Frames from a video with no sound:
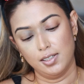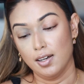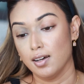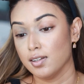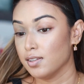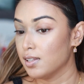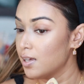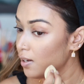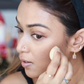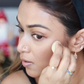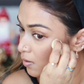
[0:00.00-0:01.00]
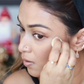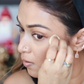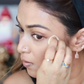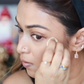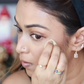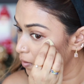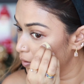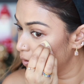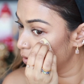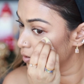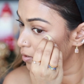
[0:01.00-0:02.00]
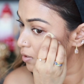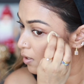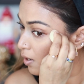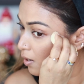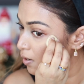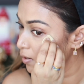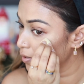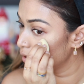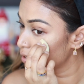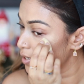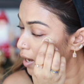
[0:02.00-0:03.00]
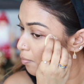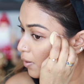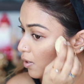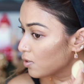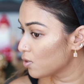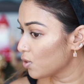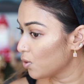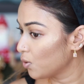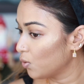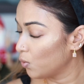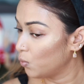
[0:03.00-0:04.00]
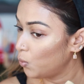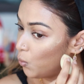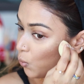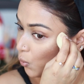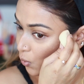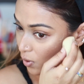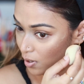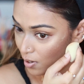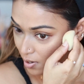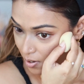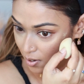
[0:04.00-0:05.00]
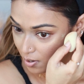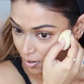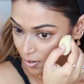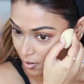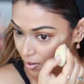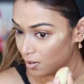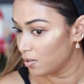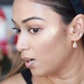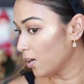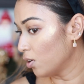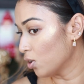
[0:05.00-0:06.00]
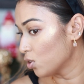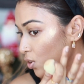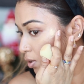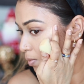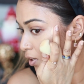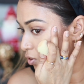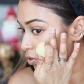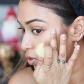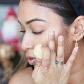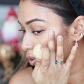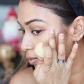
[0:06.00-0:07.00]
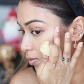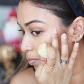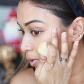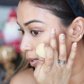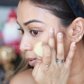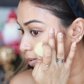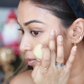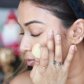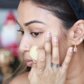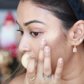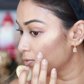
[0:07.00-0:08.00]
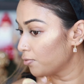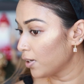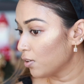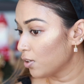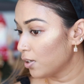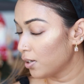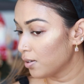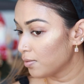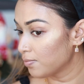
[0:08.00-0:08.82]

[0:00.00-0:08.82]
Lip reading: And then slightly tap it. Ooh, I got too much. I will blend it in with my finger.